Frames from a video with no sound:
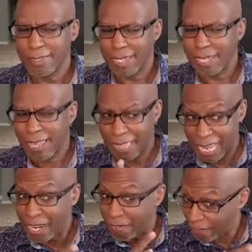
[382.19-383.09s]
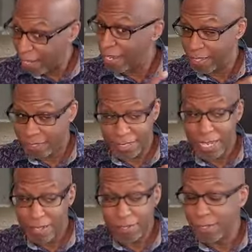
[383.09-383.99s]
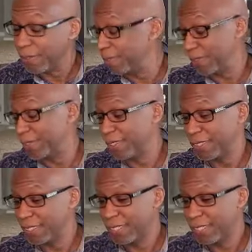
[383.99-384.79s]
can that faith save you? No.